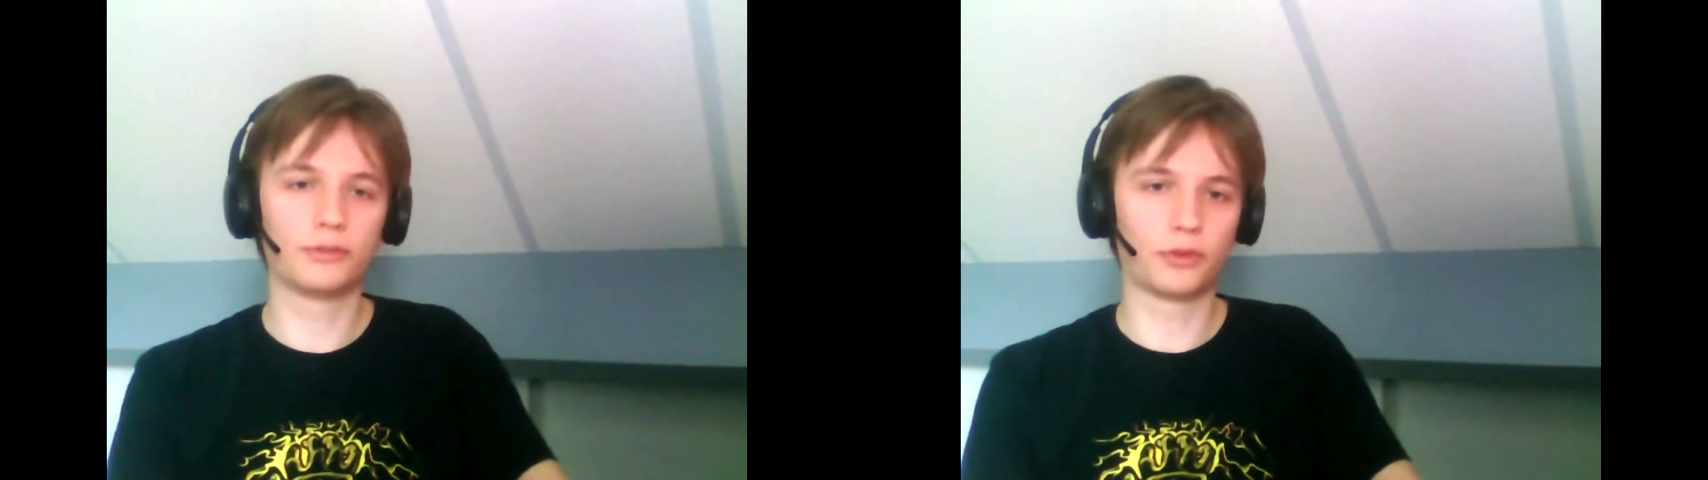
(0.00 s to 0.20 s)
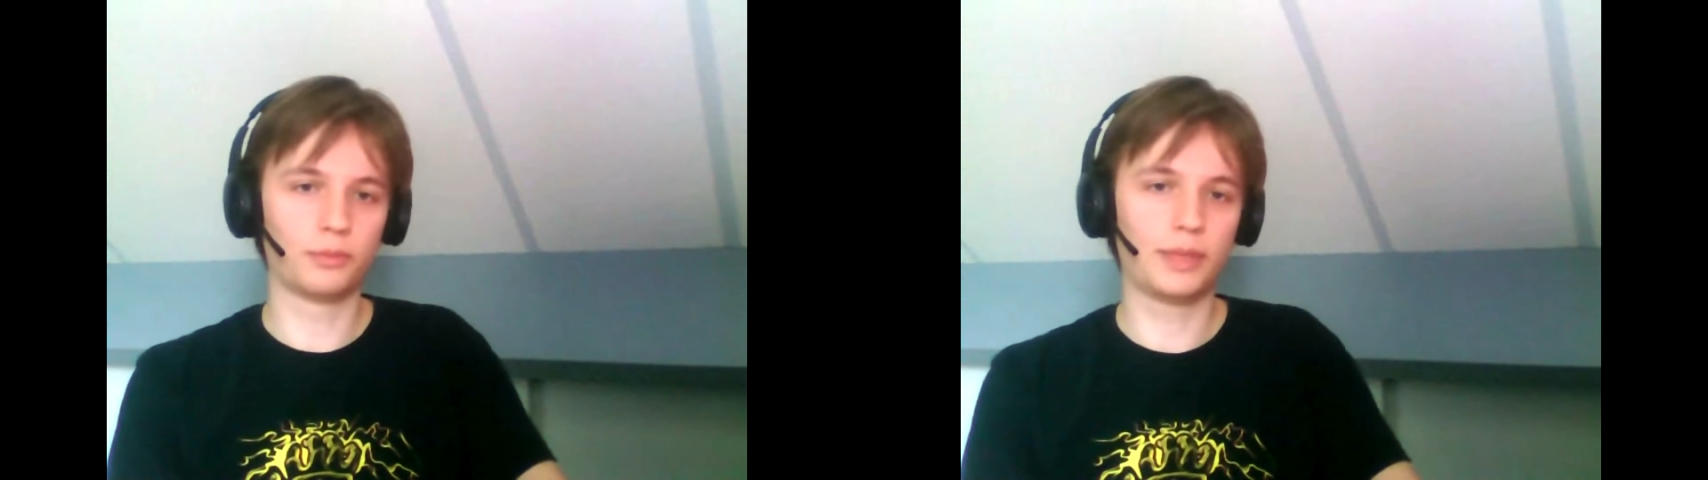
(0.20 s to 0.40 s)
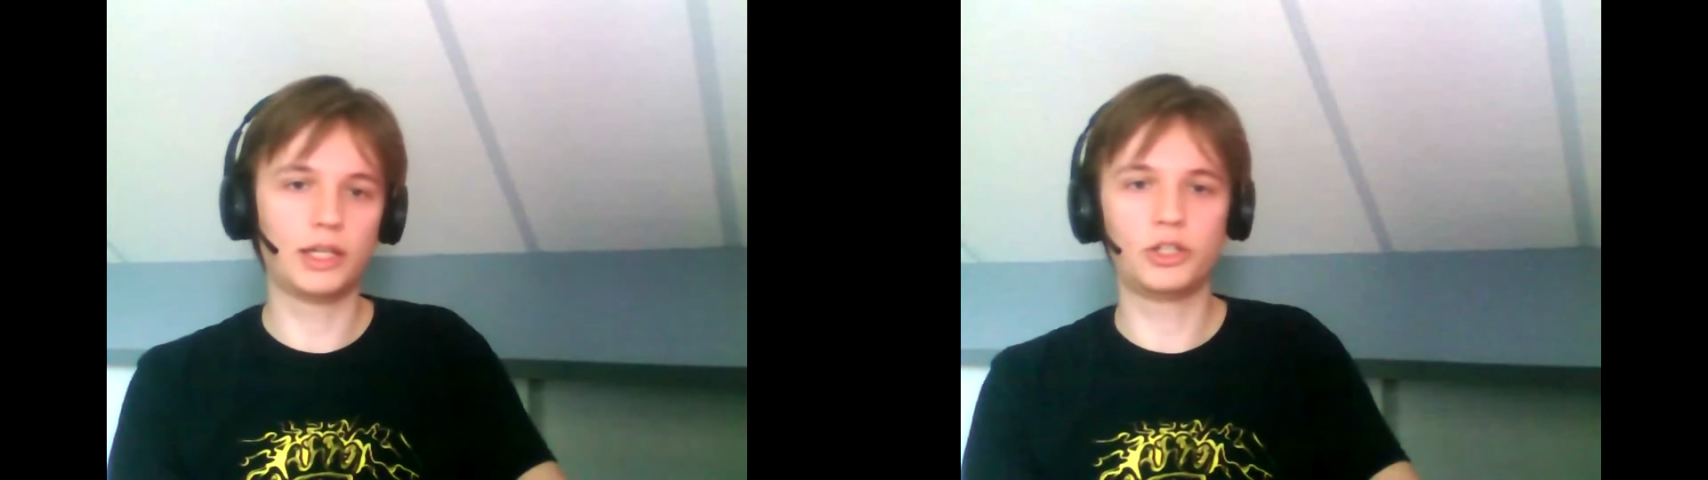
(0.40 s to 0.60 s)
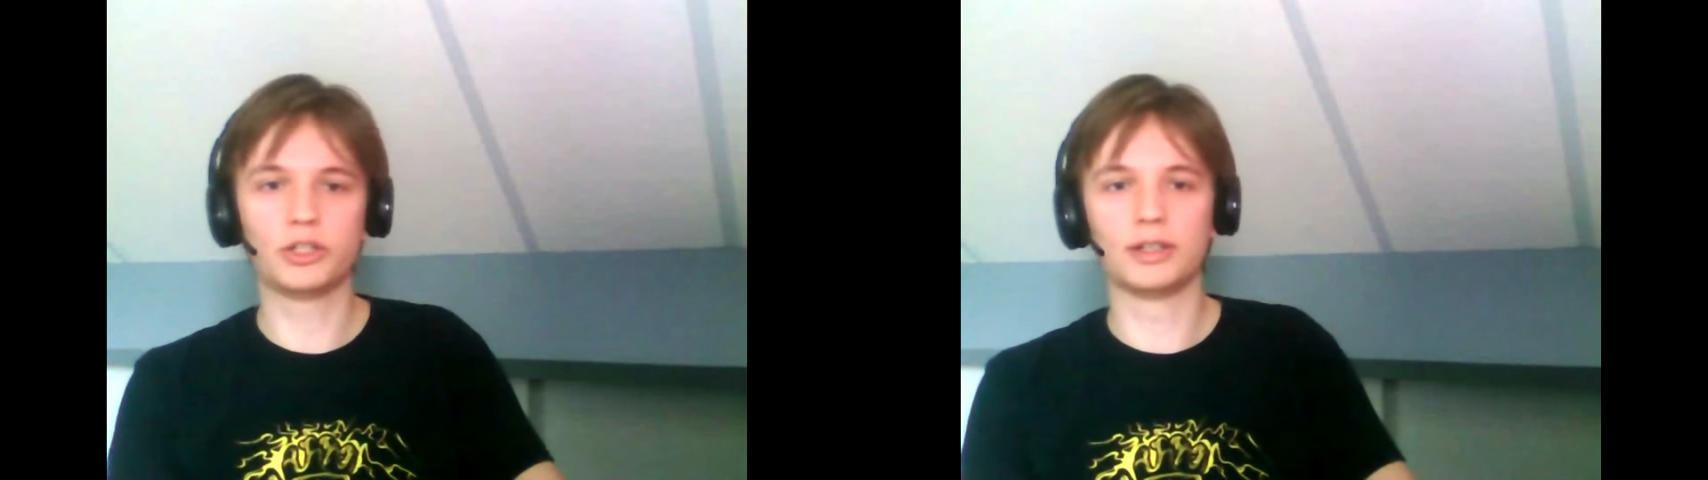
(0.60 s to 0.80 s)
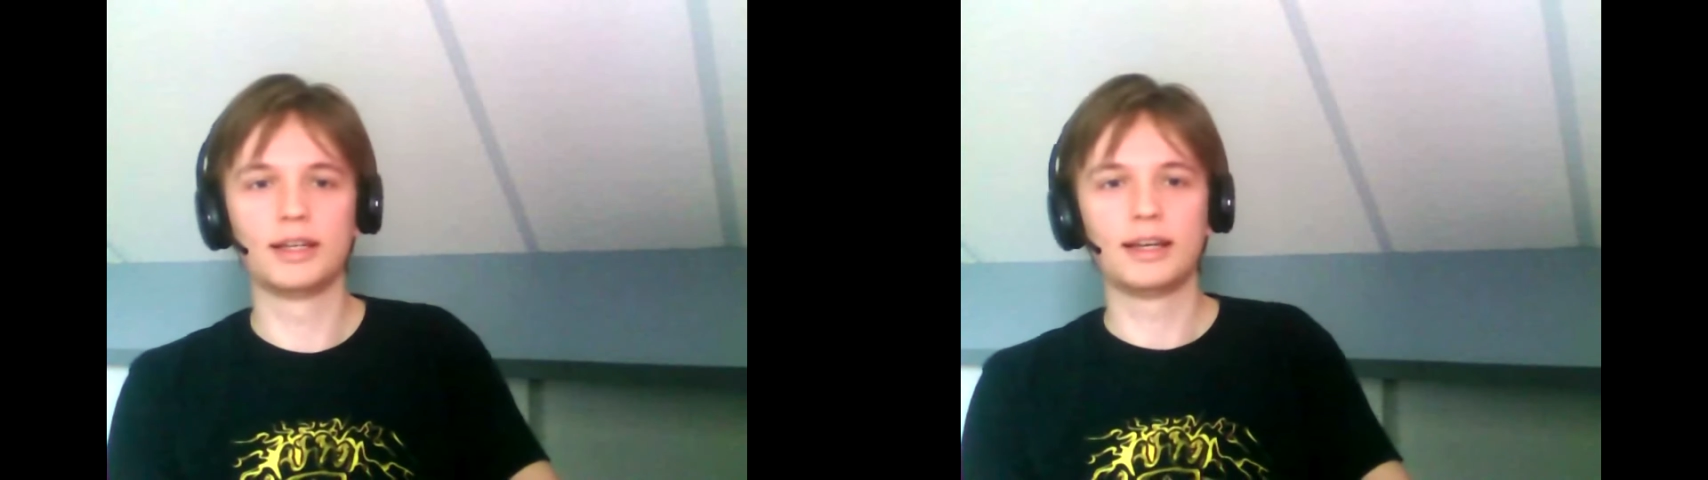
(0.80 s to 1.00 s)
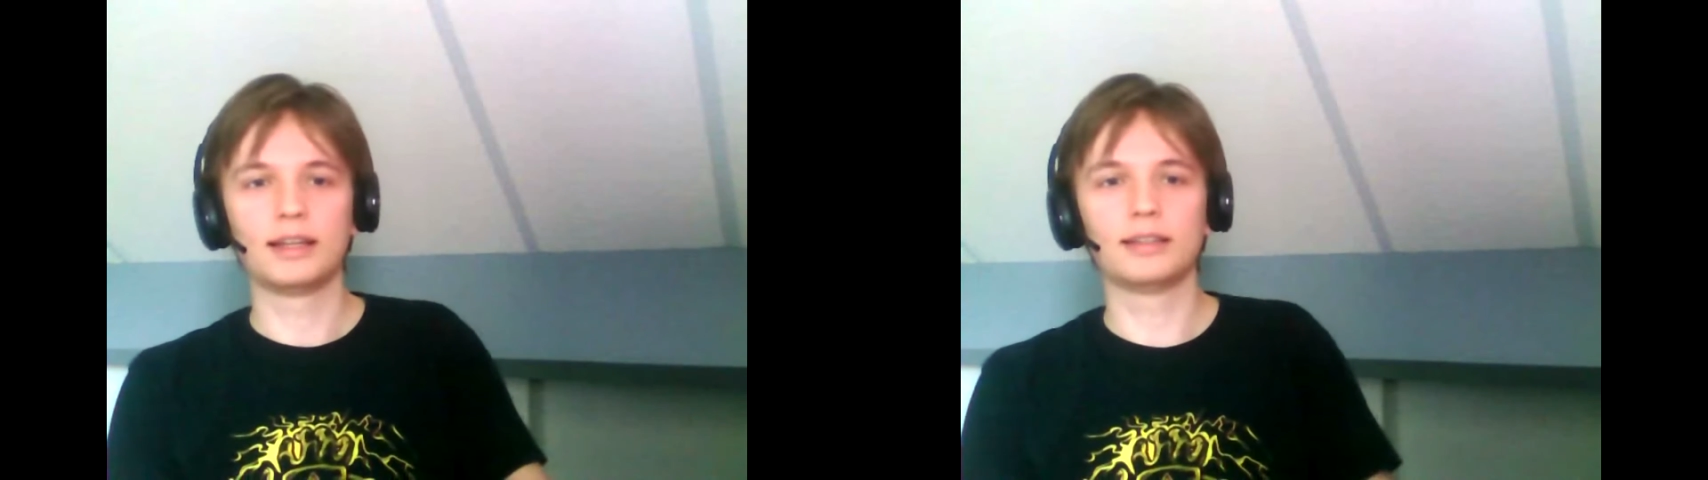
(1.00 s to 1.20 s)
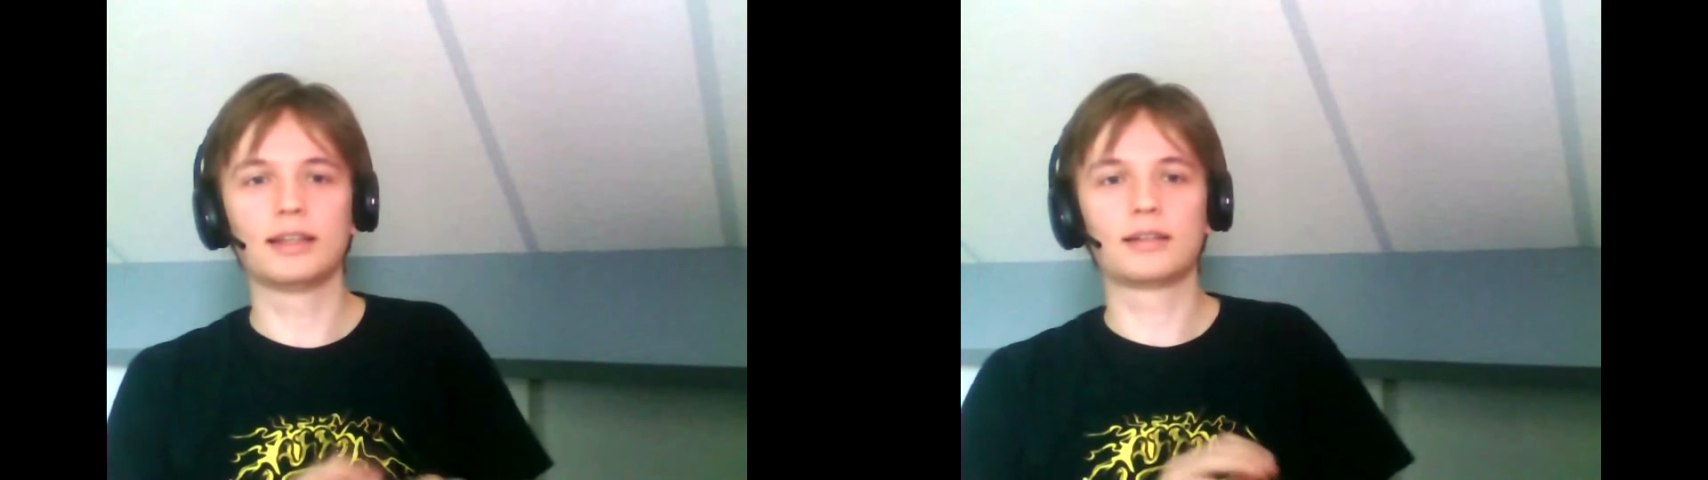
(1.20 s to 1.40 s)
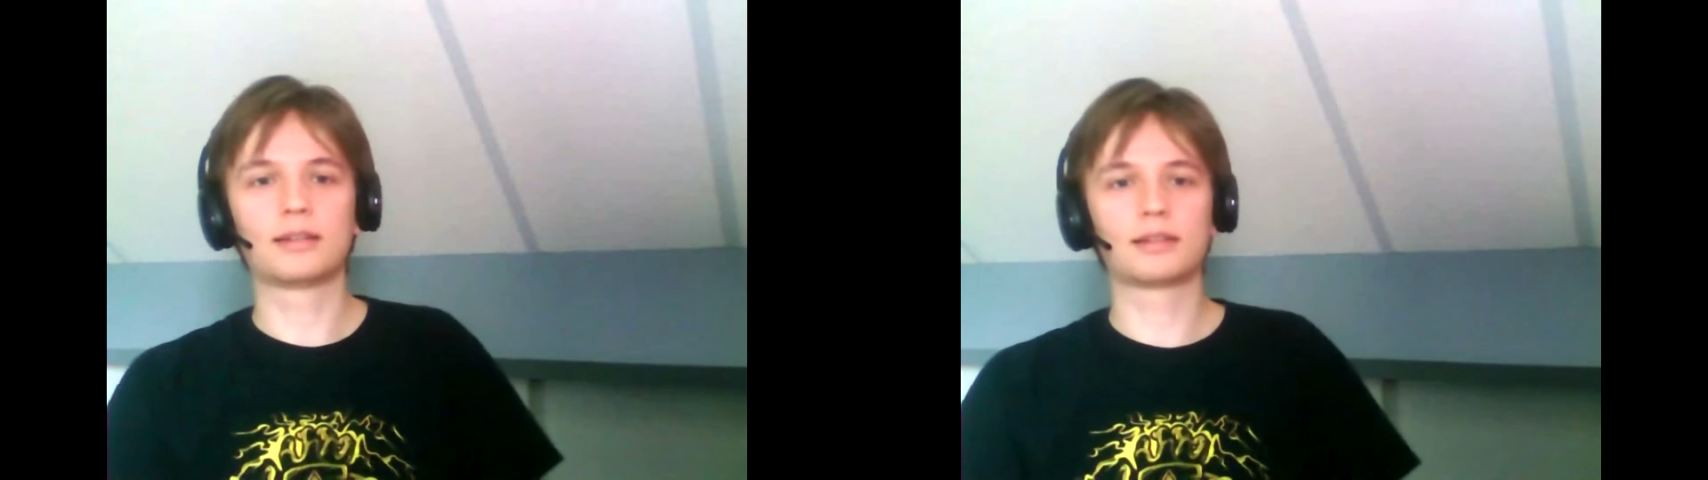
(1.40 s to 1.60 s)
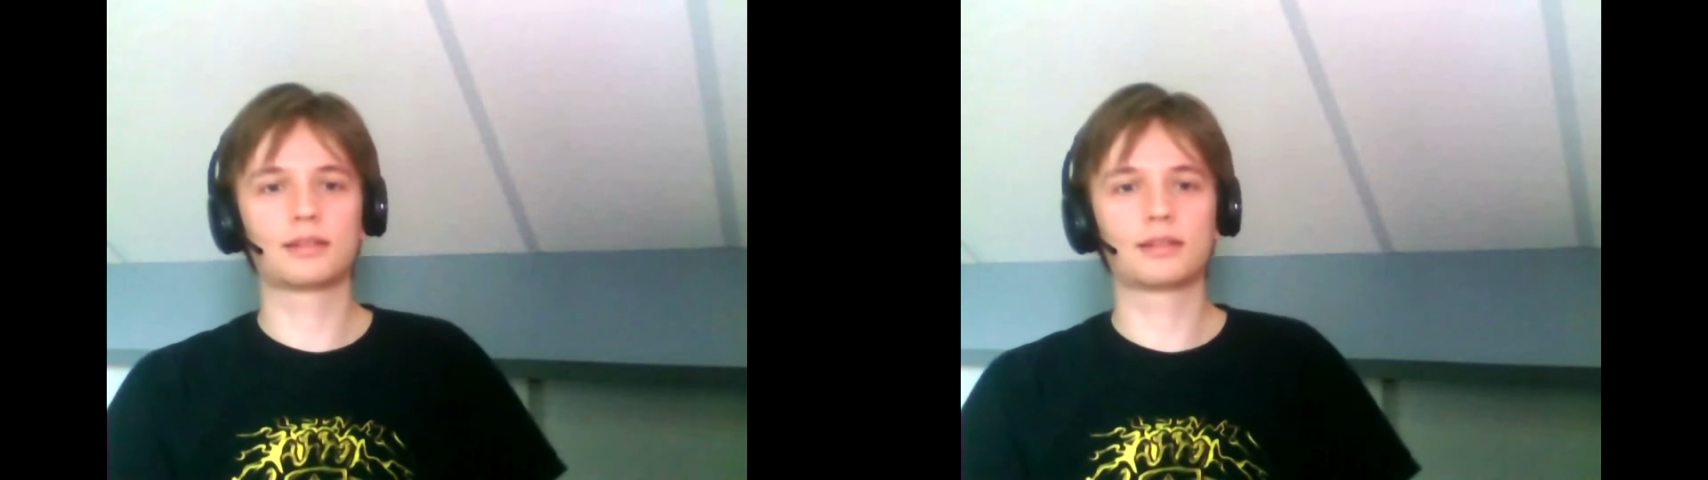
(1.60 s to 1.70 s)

information that